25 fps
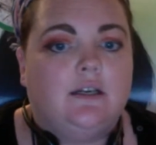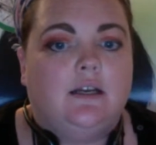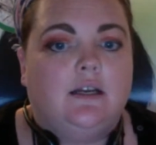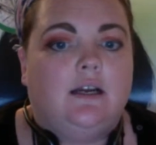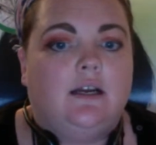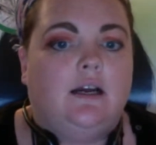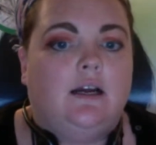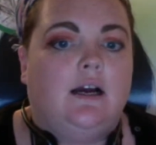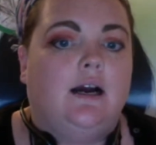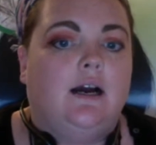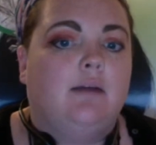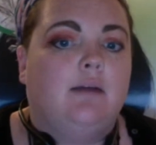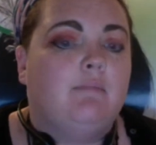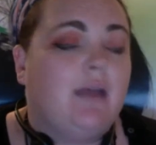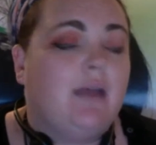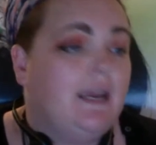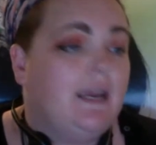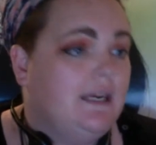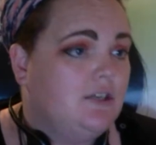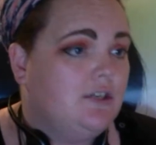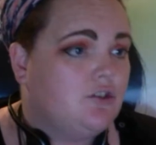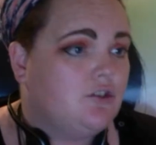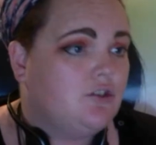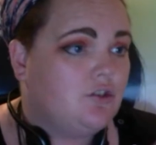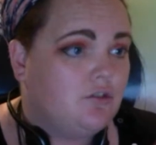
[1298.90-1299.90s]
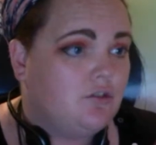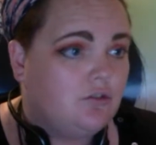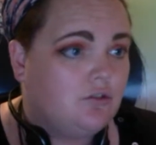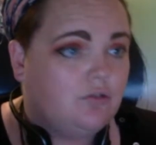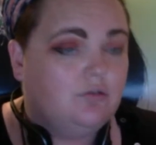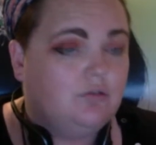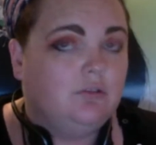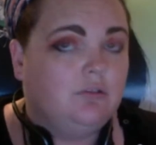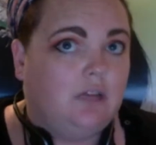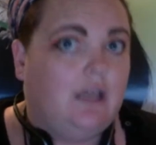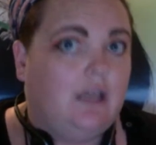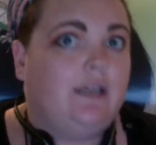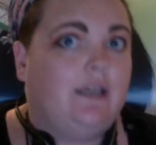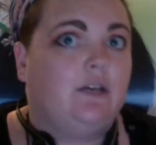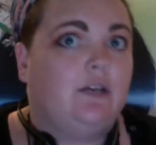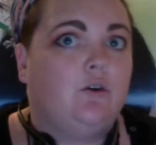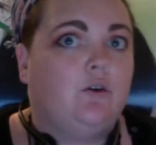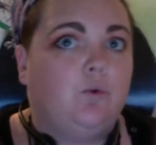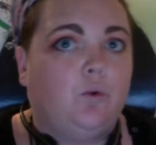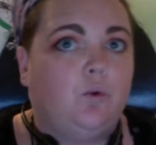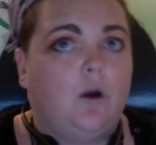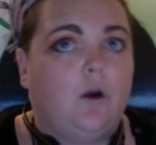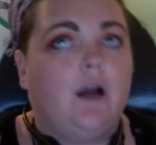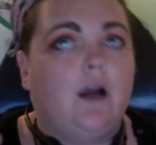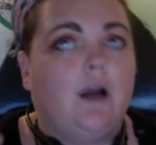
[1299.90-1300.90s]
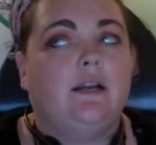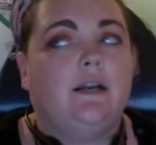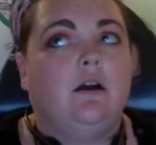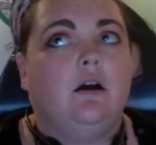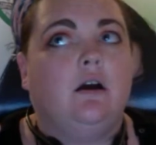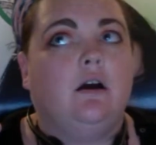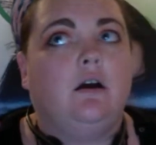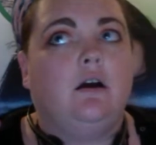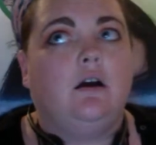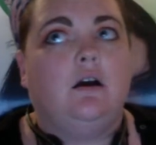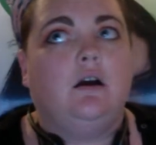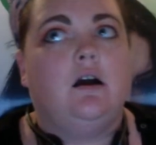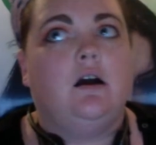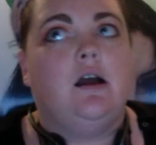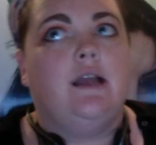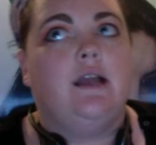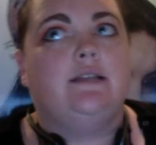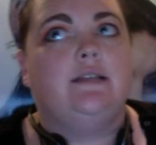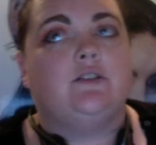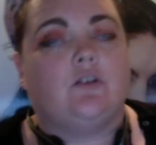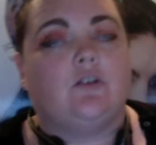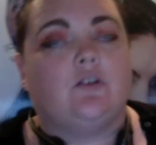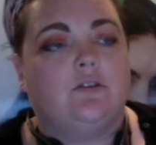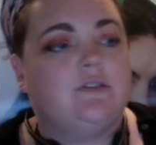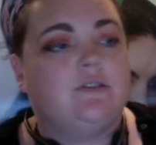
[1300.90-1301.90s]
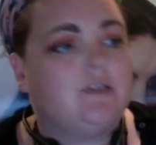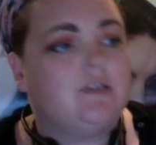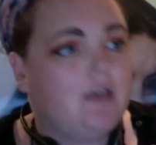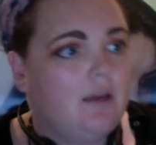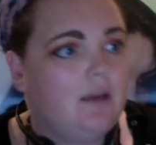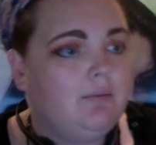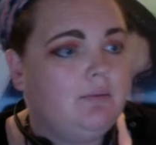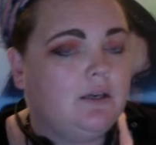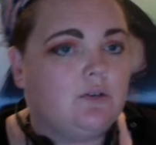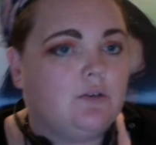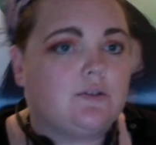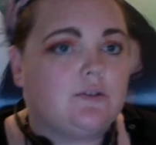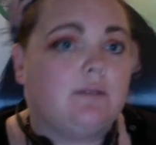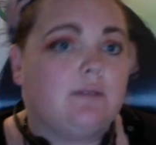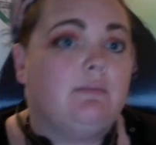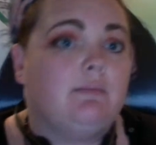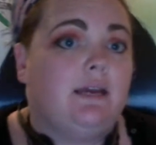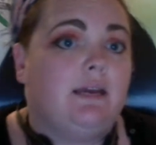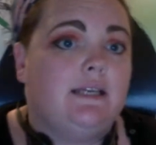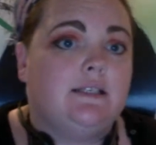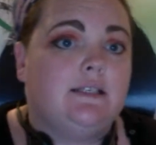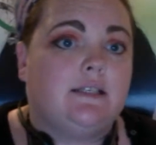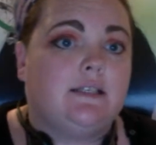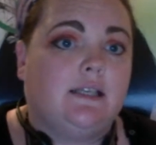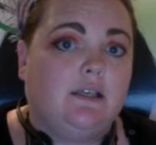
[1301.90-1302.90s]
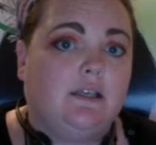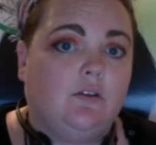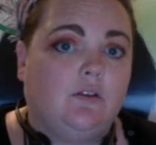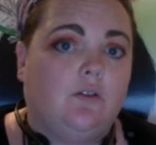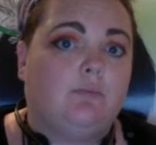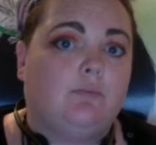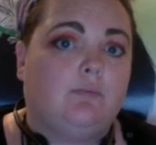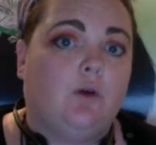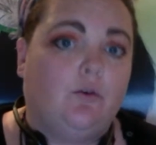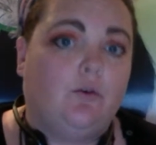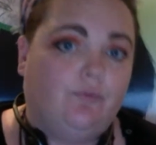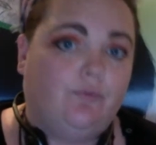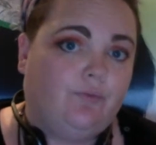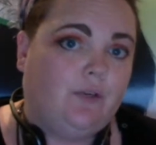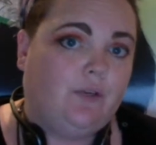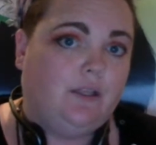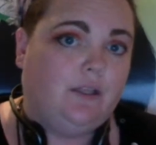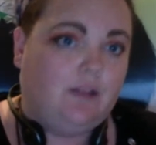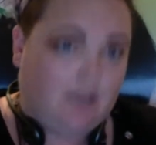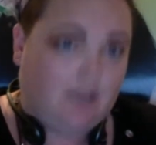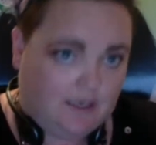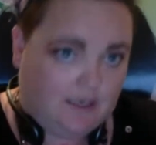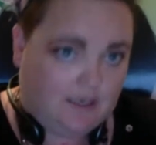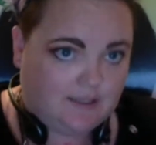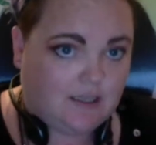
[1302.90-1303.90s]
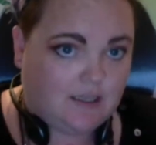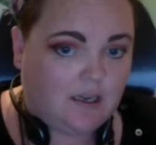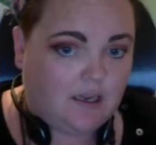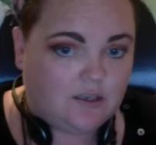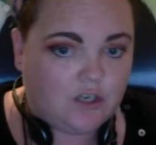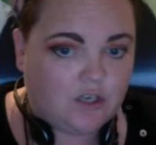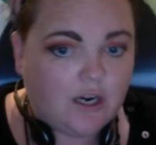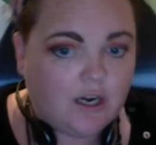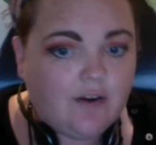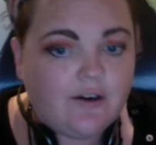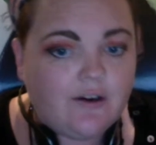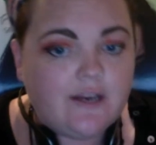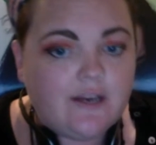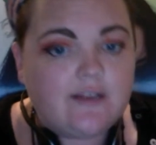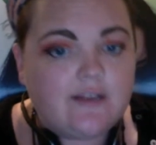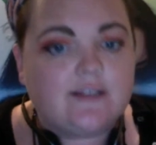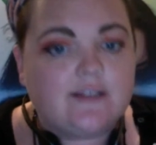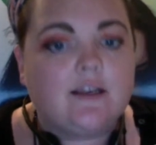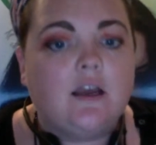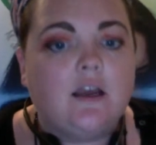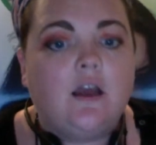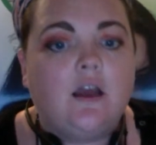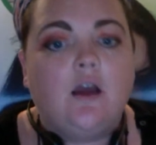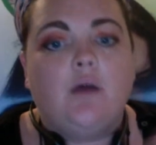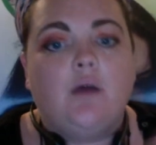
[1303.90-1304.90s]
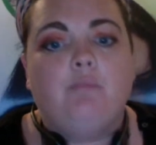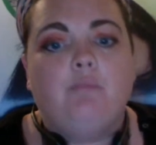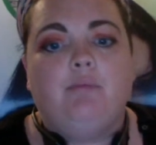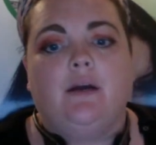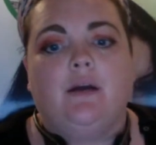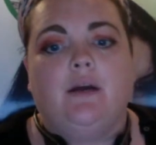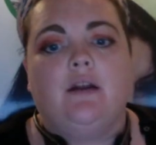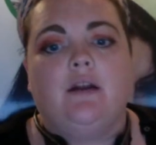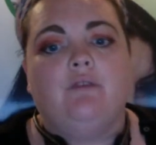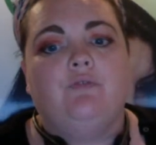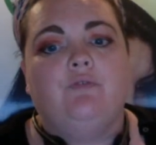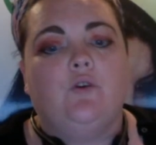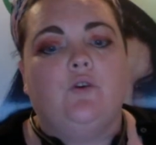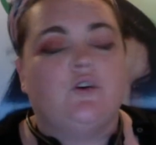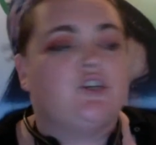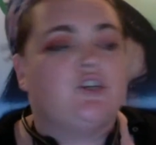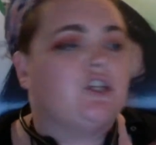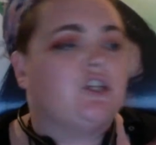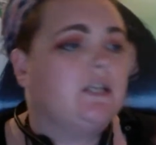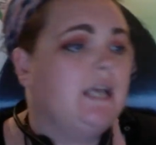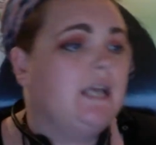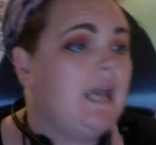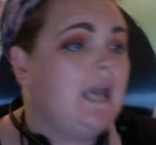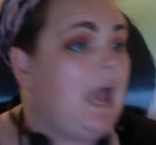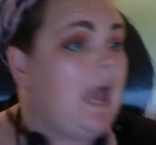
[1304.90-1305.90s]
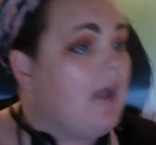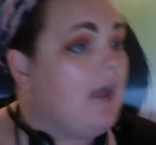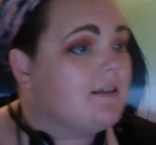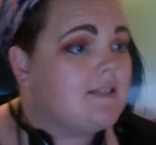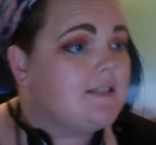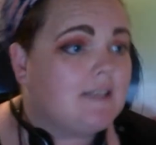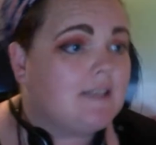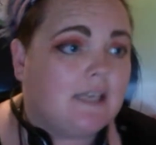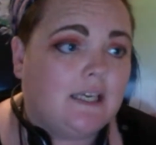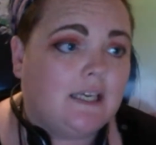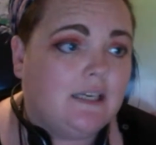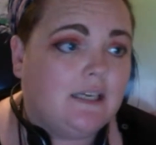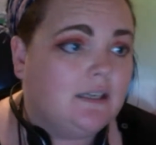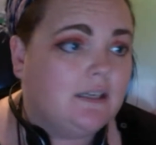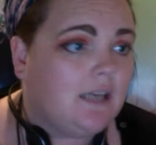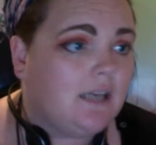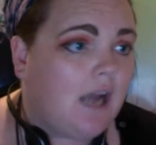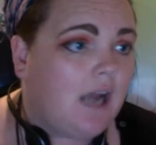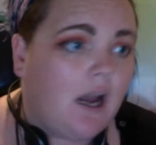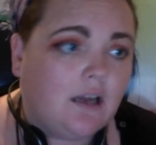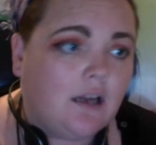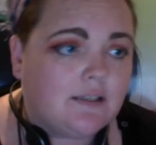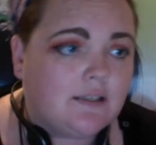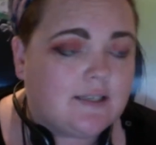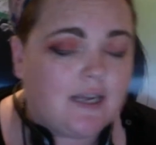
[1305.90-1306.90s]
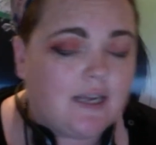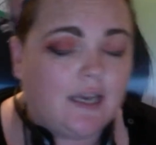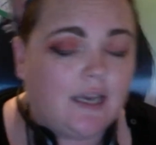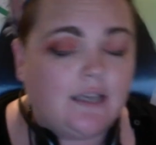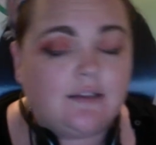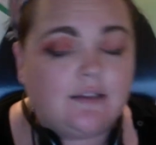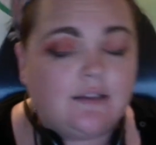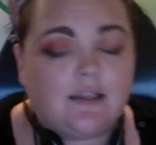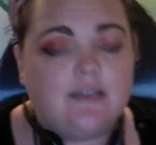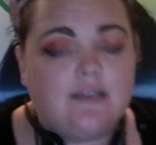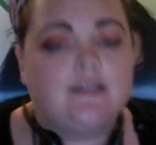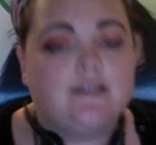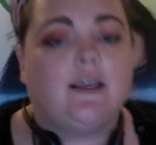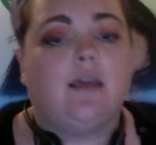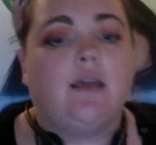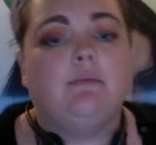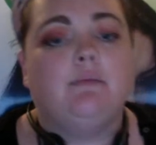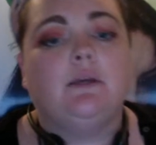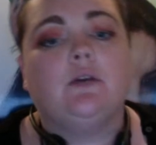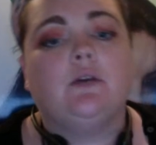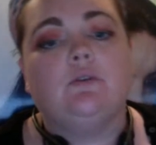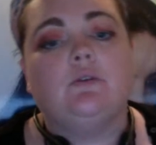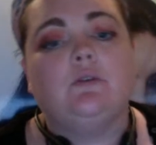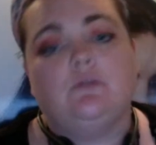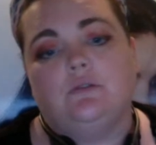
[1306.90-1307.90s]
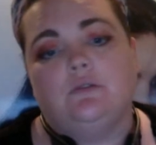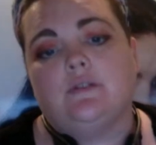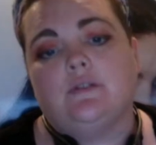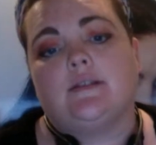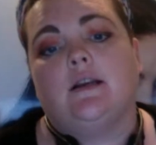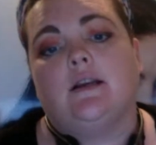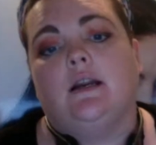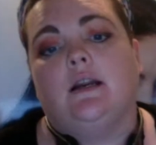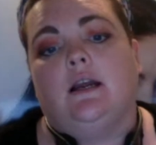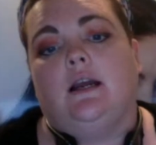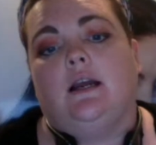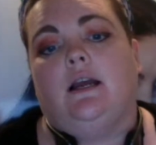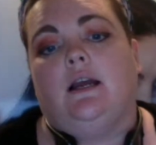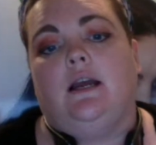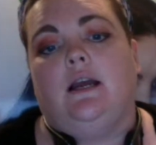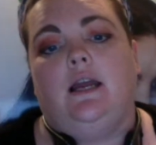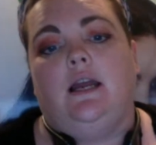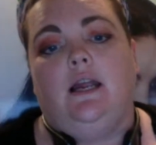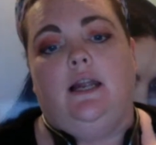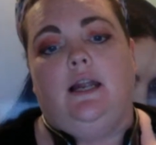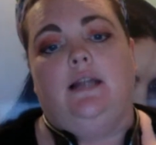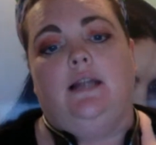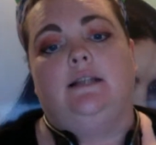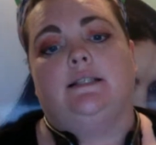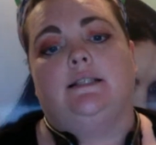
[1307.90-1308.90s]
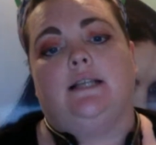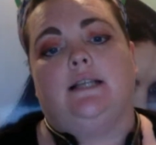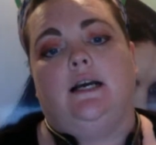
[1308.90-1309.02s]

are made, like quite high dose chemicals are made to kill them off in these large areas. But unfortunately, our skin can't take these chemicals, and